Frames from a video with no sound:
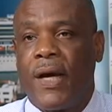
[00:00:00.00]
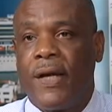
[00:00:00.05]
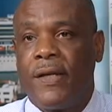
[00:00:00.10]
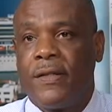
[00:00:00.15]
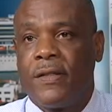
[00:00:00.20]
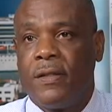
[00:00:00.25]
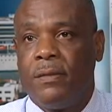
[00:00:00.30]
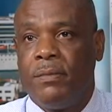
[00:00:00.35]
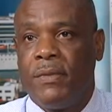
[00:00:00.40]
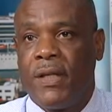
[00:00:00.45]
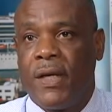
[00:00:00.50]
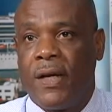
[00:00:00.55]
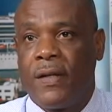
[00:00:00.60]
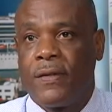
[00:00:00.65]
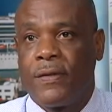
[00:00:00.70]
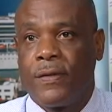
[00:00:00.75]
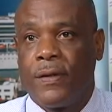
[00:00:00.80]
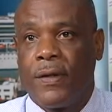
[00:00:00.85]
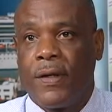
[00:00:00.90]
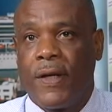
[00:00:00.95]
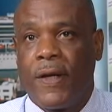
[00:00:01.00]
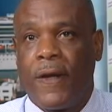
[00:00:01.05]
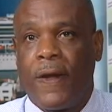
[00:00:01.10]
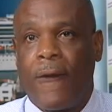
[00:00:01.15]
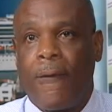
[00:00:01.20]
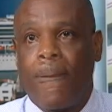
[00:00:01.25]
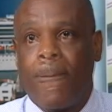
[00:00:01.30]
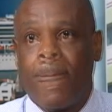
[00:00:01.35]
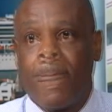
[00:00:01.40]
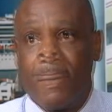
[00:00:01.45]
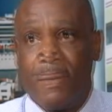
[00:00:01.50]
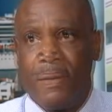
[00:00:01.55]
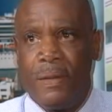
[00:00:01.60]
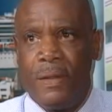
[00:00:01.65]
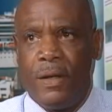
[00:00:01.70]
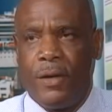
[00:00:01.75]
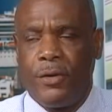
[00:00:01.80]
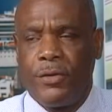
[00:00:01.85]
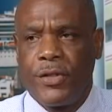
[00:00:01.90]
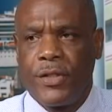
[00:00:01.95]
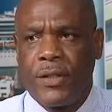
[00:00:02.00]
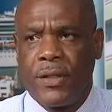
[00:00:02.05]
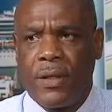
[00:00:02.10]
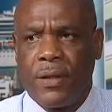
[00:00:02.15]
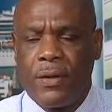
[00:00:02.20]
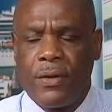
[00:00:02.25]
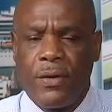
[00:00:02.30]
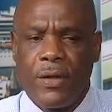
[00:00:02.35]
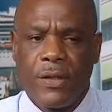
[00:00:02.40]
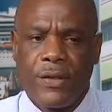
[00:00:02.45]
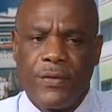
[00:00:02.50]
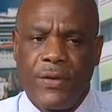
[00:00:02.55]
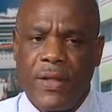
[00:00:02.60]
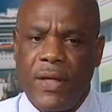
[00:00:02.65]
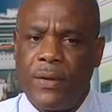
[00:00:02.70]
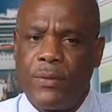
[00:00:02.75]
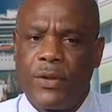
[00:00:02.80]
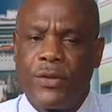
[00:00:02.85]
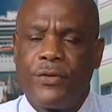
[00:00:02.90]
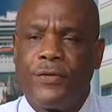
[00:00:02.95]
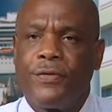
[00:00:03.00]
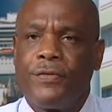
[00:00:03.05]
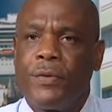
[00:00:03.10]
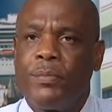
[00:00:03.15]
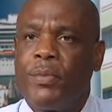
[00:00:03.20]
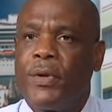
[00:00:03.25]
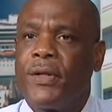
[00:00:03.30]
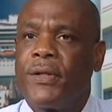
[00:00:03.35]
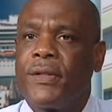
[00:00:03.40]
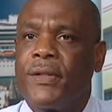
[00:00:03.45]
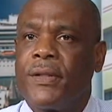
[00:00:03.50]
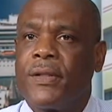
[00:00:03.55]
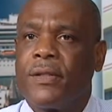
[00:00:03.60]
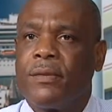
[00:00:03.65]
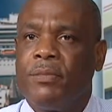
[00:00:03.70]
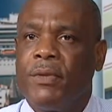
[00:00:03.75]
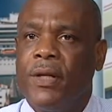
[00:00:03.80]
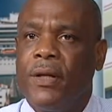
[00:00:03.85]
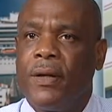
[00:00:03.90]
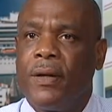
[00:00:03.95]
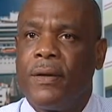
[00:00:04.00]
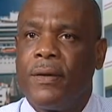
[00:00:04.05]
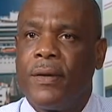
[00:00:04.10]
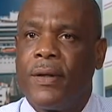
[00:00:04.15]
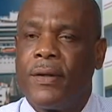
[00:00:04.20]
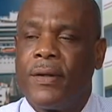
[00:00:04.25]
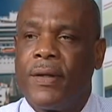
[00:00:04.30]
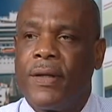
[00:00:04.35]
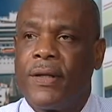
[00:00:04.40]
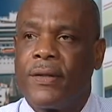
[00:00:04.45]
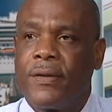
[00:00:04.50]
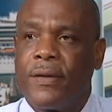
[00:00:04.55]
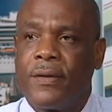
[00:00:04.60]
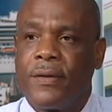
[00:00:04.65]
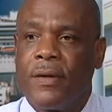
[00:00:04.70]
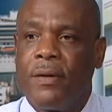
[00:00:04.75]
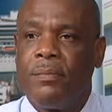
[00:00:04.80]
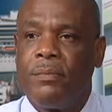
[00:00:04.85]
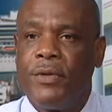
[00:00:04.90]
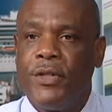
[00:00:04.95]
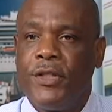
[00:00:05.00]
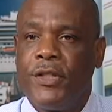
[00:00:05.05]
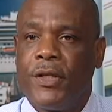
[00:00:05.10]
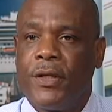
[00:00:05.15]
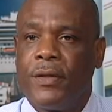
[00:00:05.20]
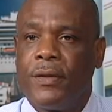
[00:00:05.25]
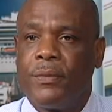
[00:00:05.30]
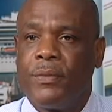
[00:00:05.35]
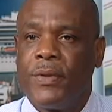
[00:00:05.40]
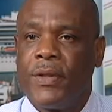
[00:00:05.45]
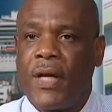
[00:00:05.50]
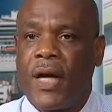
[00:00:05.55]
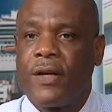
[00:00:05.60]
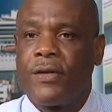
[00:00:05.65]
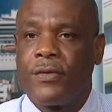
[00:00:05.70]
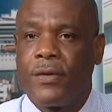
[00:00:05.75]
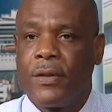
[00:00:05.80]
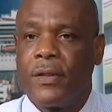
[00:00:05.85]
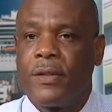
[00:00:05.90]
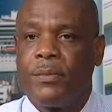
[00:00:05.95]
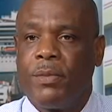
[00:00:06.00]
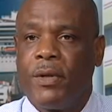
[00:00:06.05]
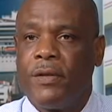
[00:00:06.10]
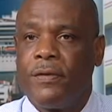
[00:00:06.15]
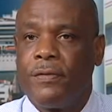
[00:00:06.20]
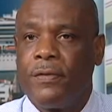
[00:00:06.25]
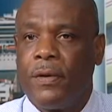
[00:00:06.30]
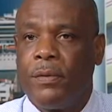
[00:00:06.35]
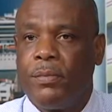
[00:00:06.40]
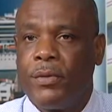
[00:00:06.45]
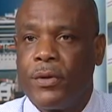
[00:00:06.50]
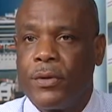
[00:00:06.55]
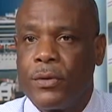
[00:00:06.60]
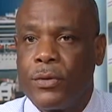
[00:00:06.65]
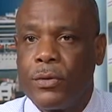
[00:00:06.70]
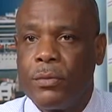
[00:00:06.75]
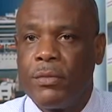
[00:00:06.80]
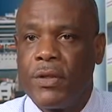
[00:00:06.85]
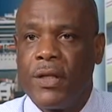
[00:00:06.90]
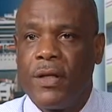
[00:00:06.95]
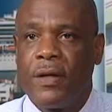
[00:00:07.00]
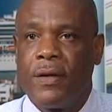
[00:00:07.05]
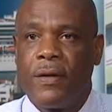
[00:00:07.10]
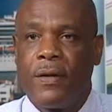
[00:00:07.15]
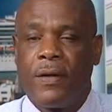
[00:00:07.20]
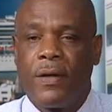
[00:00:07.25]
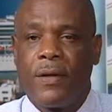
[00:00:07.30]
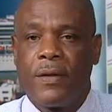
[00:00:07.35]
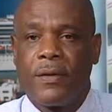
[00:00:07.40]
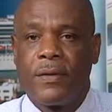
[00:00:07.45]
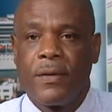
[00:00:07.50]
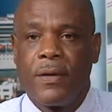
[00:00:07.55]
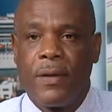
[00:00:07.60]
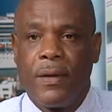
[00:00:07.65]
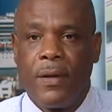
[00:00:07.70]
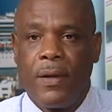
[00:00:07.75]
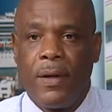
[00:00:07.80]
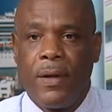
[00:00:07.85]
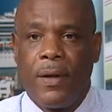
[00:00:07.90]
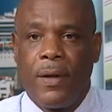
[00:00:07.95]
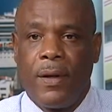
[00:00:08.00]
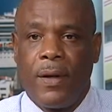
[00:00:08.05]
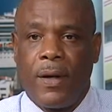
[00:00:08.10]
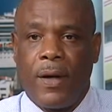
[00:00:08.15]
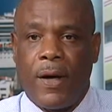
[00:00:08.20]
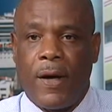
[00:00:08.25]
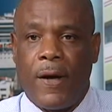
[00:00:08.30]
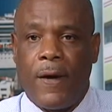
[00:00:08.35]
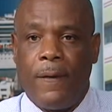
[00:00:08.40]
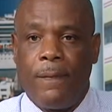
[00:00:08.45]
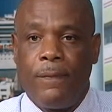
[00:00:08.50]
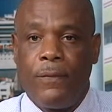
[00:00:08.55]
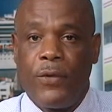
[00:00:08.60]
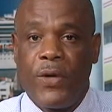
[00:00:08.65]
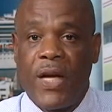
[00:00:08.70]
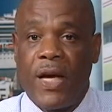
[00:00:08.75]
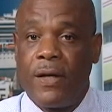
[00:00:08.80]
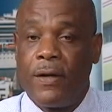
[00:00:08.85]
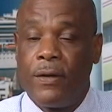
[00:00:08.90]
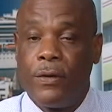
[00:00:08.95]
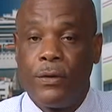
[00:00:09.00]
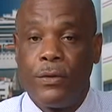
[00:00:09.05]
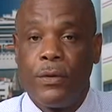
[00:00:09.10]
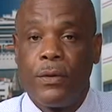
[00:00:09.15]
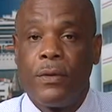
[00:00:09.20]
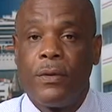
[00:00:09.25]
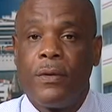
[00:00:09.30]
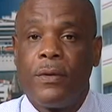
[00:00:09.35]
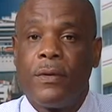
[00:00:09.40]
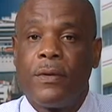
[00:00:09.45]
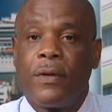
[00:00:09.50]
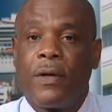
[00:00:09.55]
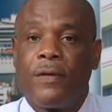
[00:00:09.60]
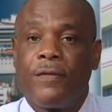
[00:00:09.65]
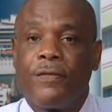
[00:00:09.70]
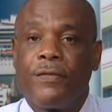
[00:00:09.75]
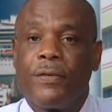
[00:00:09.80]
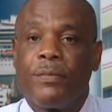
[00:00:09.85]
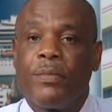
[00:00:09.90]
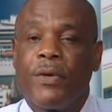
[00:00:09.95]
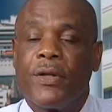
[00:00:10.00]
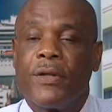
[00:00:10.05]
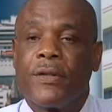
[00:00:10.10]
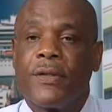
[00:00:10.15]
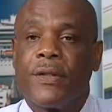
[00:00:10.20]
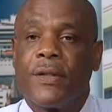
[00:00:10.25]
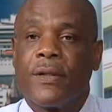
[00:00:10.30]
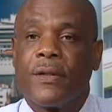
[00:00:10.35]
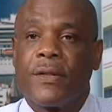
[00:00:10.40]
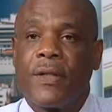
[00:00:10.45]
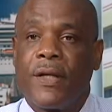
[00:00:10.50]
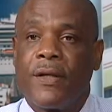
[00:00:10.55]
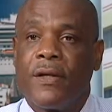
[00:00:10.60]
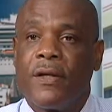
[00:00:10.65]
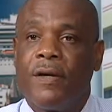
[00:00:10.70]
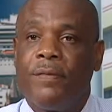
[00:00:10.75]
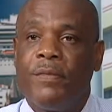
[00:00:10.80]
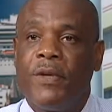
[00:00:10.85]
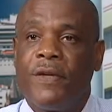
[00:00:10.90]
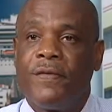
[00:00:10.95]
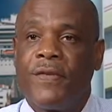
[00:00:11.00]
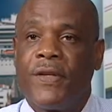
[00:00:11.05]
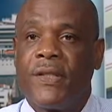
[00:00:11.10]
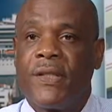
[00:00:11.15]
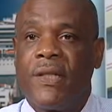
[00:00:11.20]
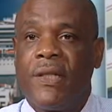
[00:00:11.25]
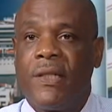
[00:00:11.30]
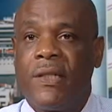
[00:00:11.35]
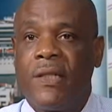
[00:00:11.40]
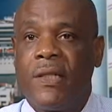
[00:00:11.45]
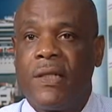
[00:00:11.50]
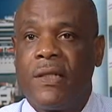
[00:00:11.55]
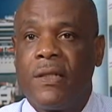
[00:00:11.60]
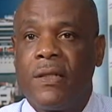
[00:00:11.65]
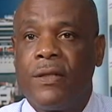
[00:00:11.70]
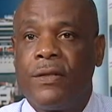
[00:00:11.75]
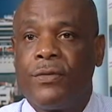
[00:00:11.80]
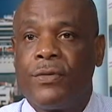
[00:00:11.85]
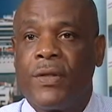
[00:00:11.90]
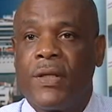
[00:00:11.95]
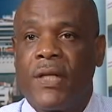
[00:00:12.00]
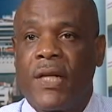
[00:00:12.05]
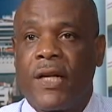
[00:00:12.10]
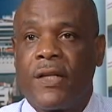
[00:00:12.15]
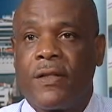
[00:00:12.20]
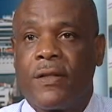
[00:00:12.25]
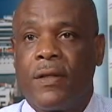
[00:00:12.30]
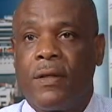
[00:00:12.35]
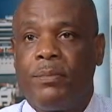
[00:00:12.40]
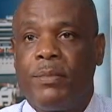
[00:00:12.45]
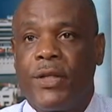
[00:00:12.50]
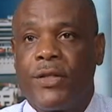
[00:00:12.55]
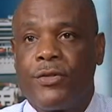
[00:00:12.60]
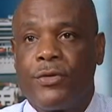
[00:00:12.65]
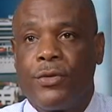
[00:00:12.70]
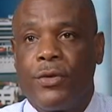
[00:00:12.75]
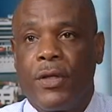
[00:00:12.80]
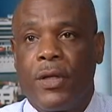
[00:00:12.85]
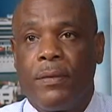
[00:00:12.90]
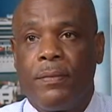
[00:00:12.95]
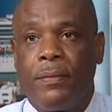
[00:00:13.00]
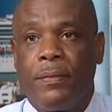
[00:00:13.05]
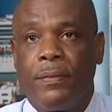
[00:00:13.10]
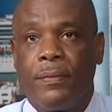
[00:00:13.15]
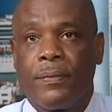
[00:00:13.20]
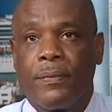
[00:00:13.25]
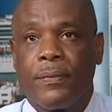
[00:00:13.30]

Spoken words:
Anzime, and Solda. The original cost for that was $3.6 million. Nonetheless, on completion, we actually spent $4.2 million. We had a loan of $3.6 million that the government facilitated to the National Petroleum